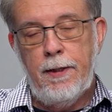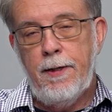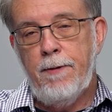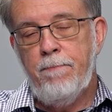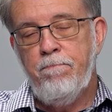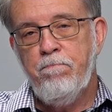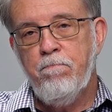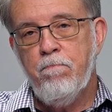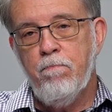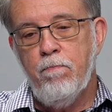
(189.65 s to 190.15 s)

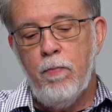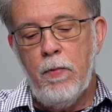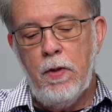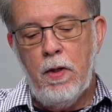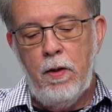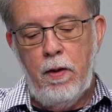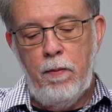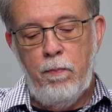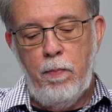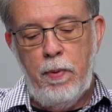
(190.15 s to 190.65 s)
uh,
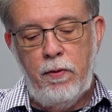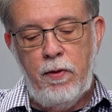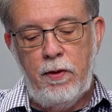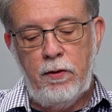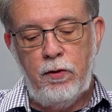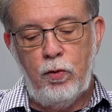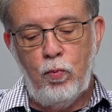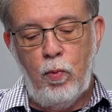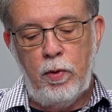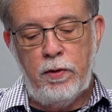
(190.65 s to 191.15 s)
but
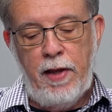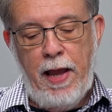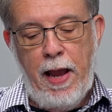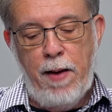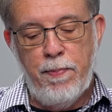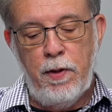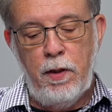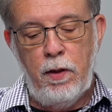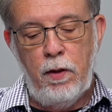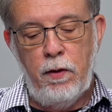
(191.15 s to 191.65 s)
this is what's
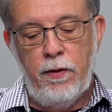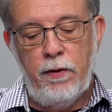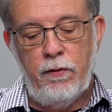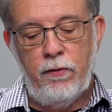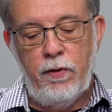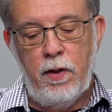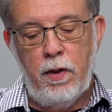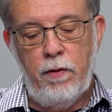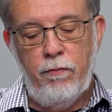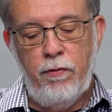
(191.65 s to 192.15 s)
happening to
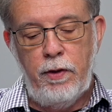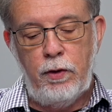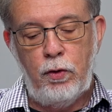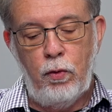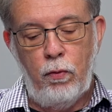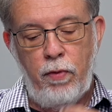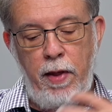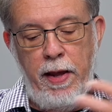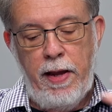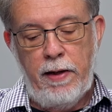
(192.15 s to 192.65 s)
this
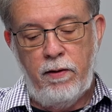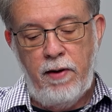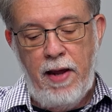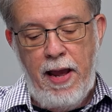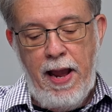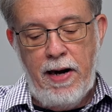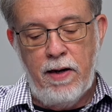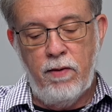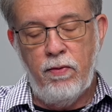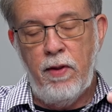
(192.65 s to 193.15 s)
individual. They
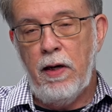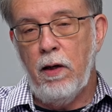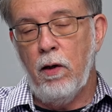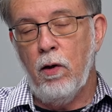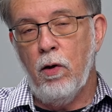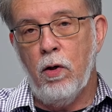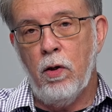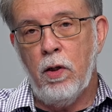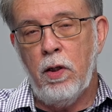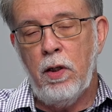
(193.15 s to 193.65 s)
attack and they
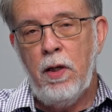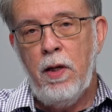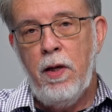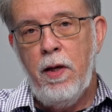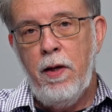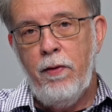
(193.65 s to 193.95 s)
lurk.